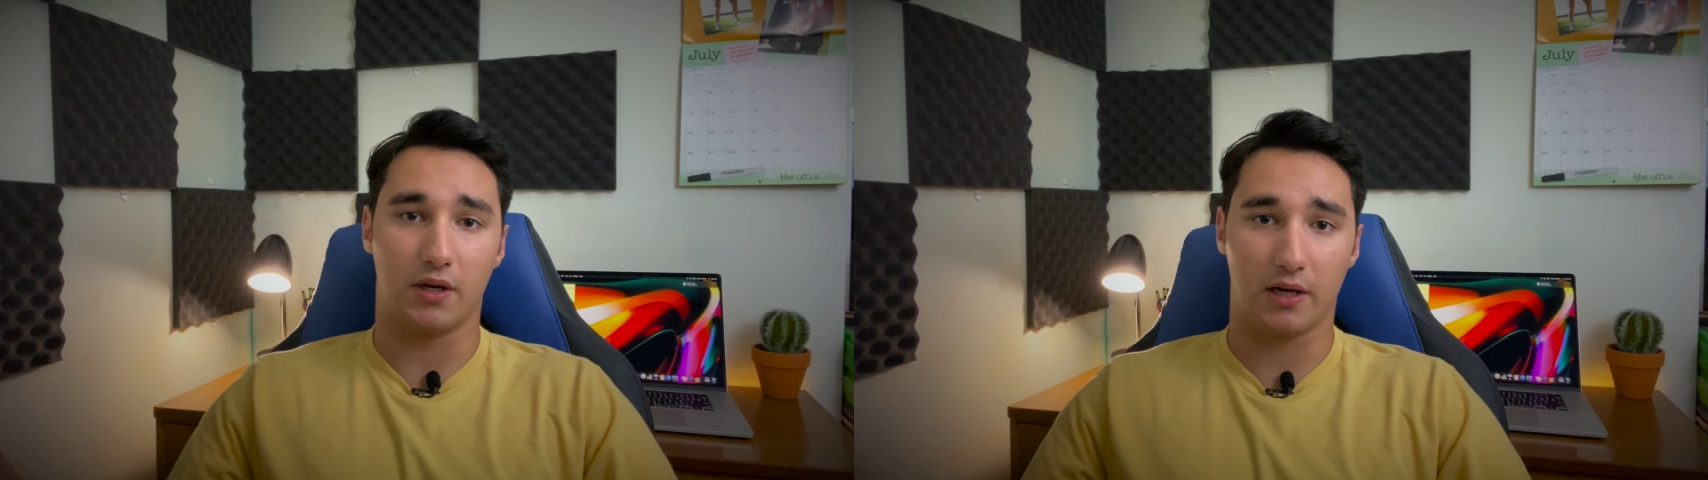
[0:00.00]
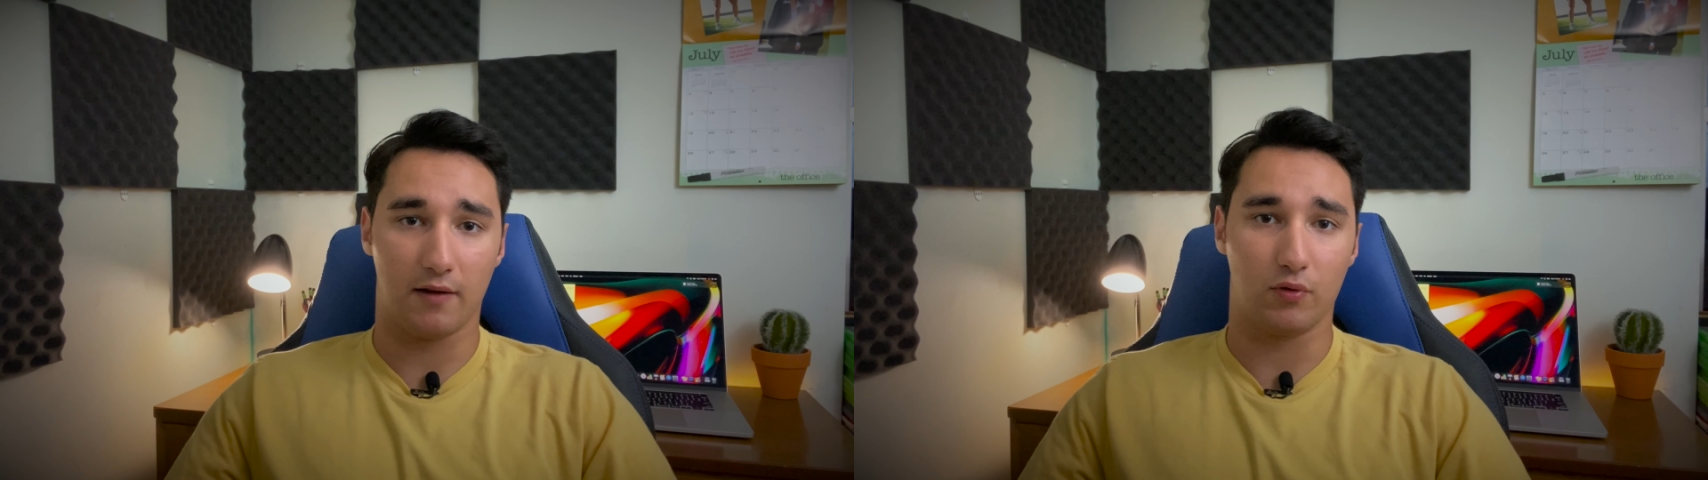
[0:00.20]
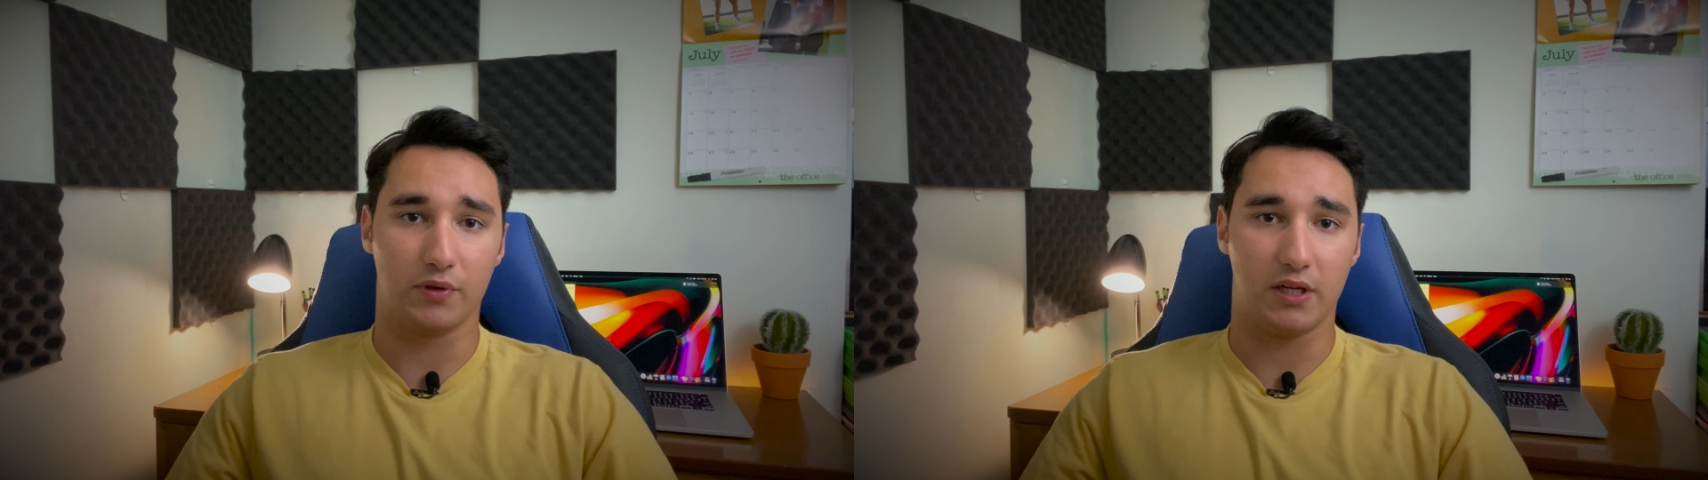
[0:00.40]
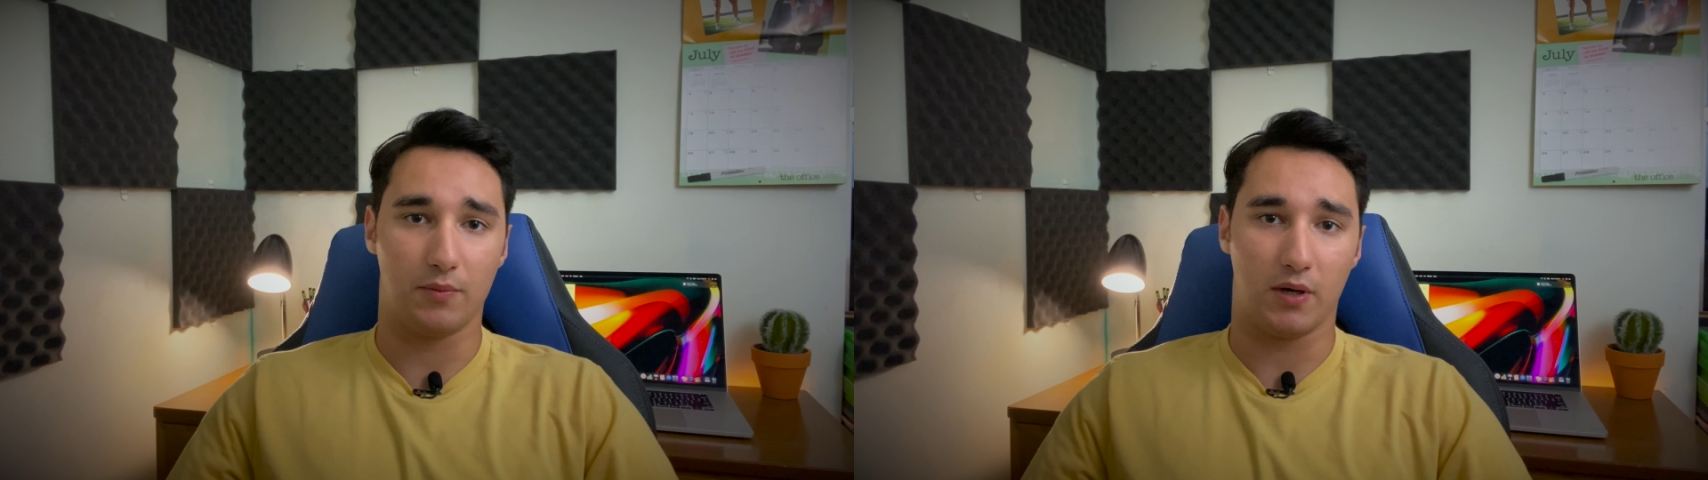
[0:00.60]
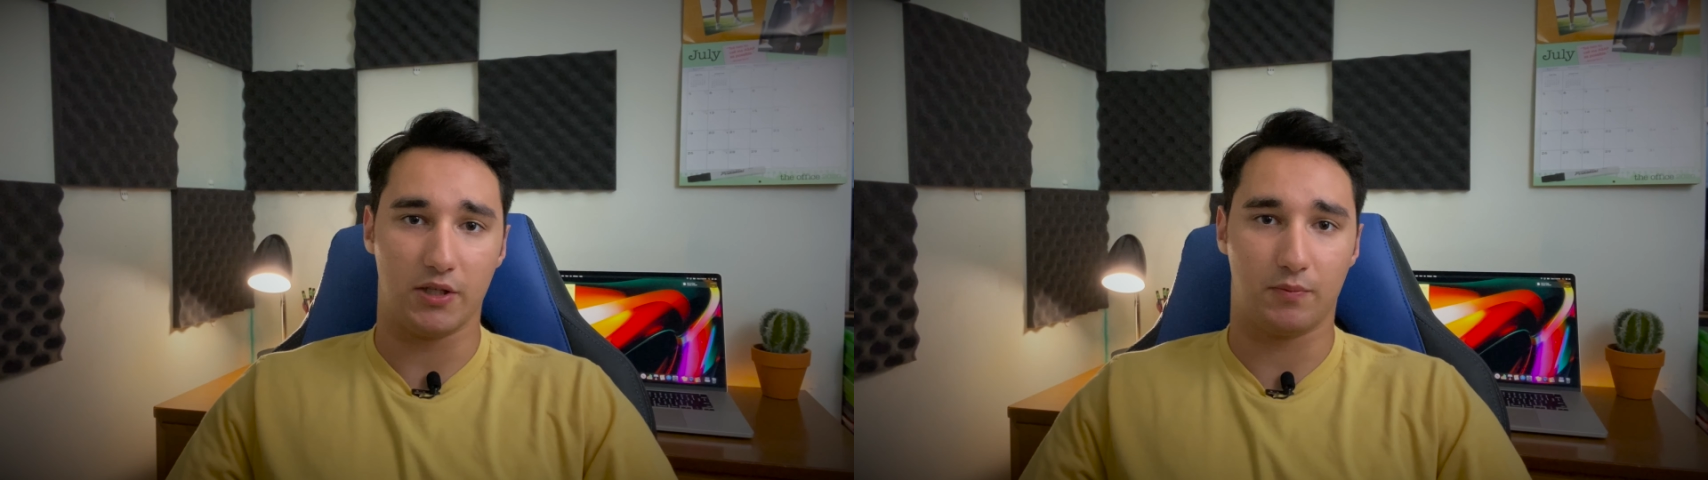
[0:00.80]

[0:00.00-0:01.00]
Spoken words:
to cover with the AirPods